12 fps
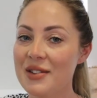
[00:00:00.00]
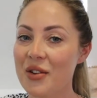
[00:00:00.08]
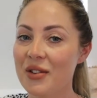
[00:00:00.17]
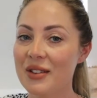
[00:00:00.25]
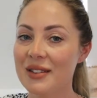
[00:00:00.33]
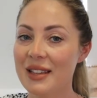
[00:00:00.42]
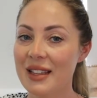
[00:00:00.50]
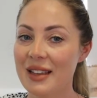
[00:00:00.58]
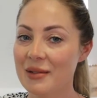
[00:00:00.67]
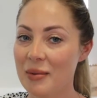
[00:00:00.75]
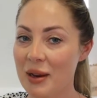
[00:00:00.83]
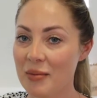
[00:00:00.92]
notice that they
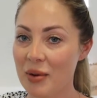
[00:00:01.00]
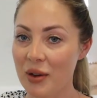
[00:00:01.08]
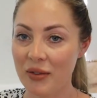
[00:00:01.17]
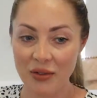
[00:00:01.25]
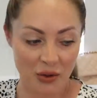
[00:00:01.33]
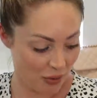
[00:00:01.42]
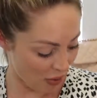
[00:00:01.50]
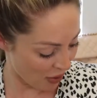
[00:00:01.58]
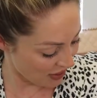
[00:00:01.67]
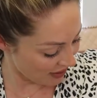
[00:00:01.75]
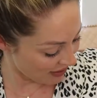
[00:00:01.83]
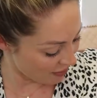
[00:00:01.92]
sprayed perfume
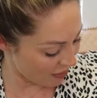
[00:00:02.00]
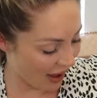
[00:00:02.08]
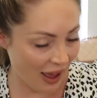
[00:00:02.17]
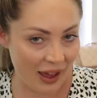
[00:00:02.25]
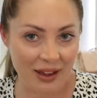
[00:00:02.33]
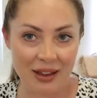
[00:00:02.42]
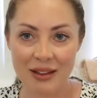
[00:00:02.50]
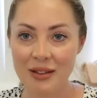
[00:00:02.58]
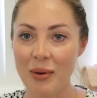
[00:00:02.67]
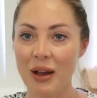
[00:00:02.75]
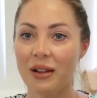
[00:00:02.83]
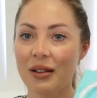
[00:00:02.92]
on this bag as
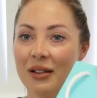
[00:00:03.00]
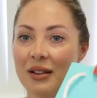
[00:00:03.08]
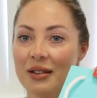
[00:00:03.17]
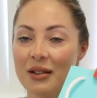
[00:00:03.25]
well,